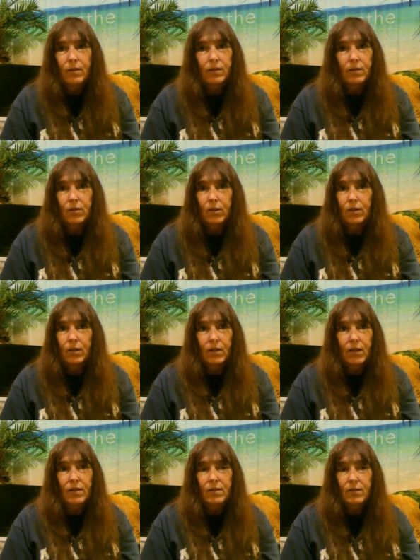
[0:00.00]
you can get
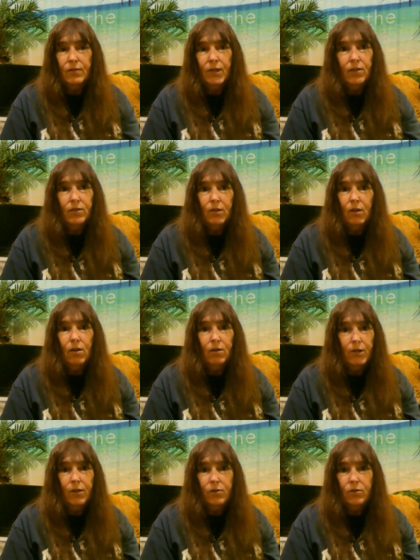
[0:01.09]
that stuff tangled all
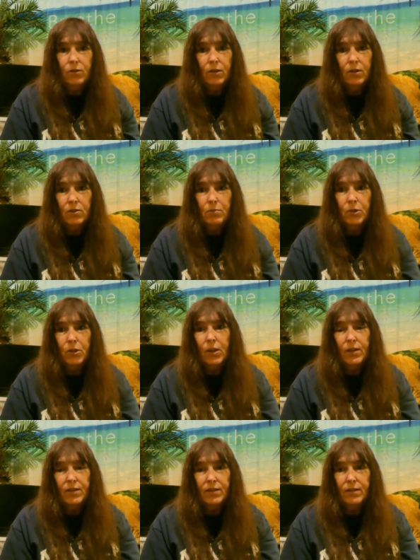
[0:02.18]
around your engine
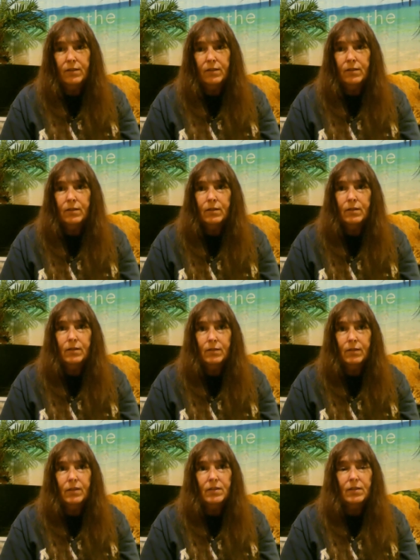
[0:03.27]
blades and
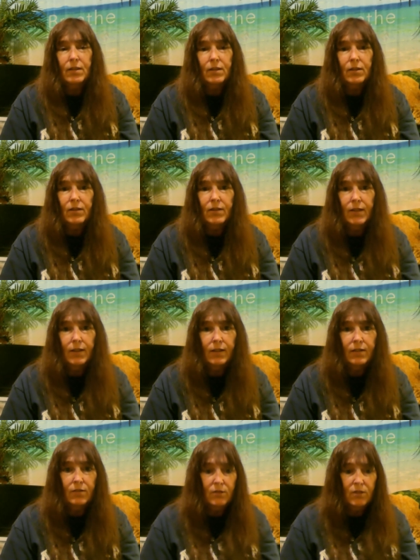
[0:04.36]
it's not a good thing.
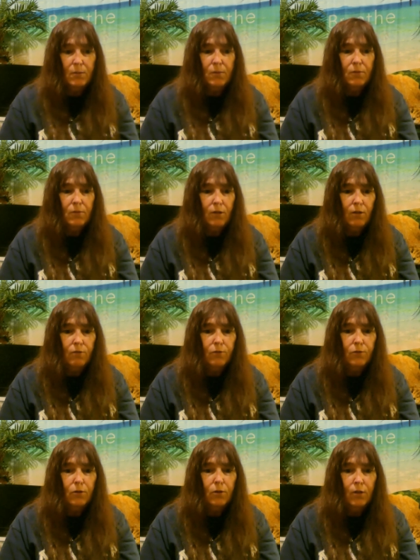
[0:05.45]
So just be real careful
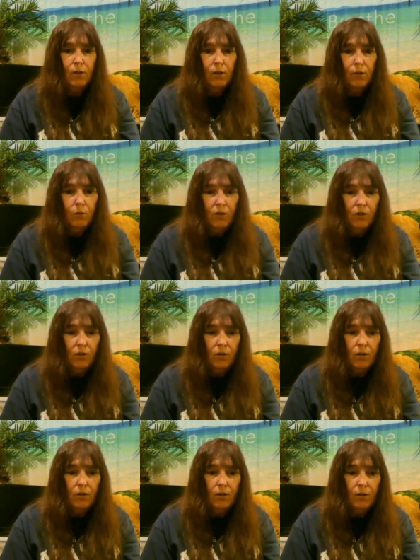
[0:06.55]
when you're
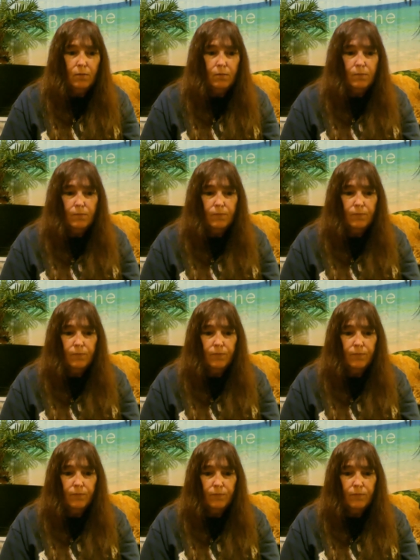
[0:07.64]
um,
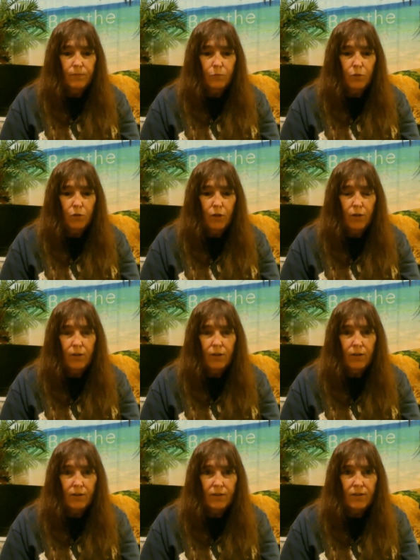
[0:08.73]
when you're not there and
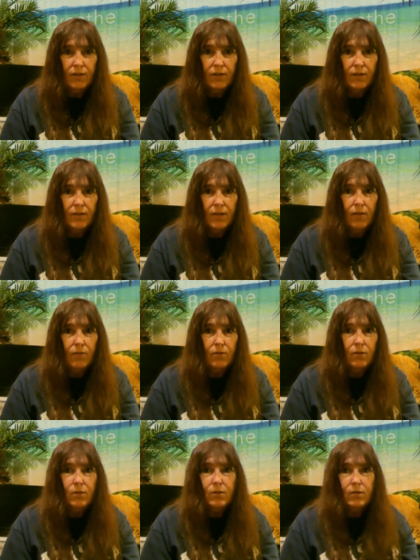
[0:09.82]
you in the Sound
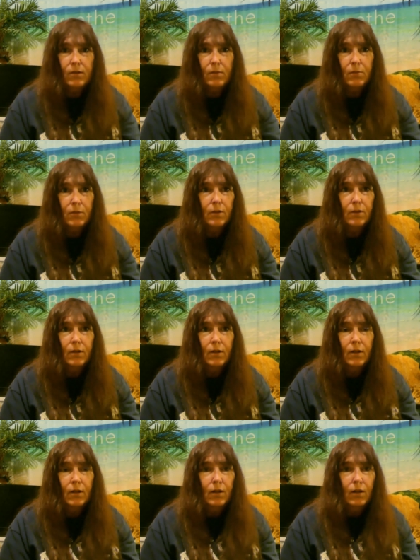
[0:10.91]
or some of
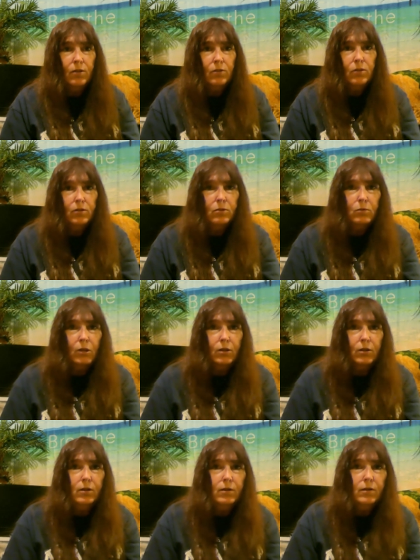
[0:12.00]
the other little
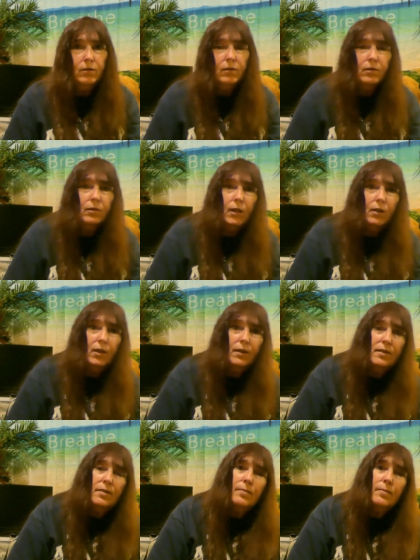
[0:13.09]
water areas